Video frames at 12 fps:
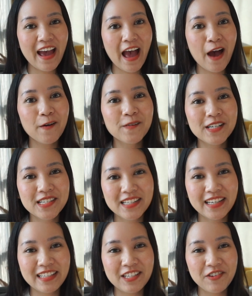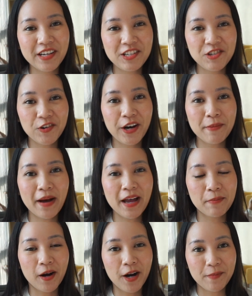How was it? Did you enjoy my
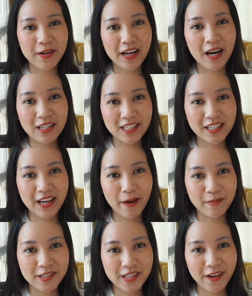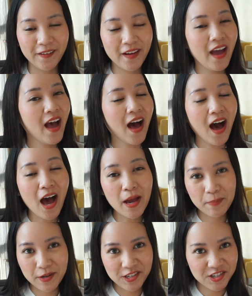apartment hunting episode? I
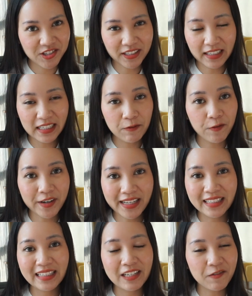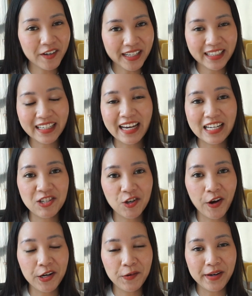personally really
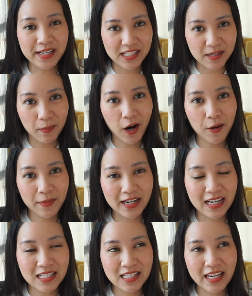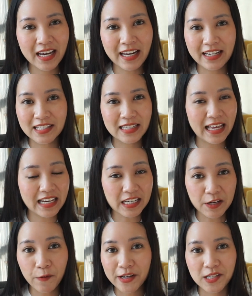enjoy doing this apartment hunting. It is like a
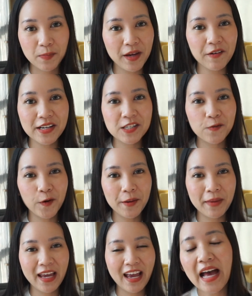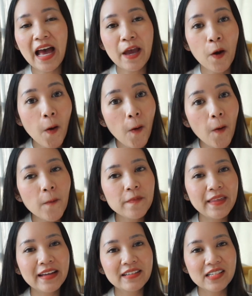new experience for me. I
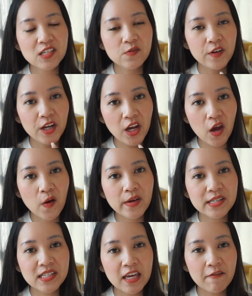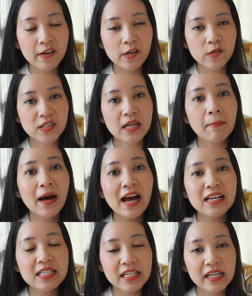hope that this video is giving you some
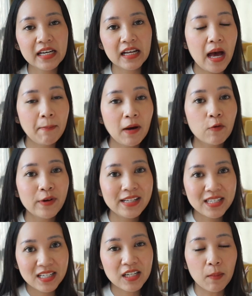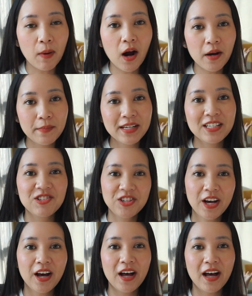idea about renting the apartment in
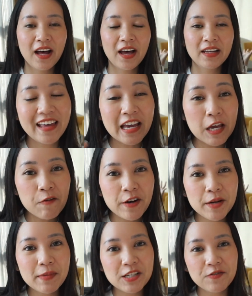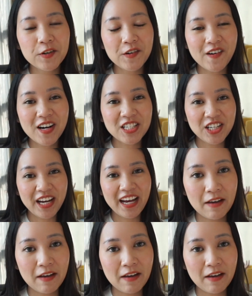Shanghai. Thank you very much for watching.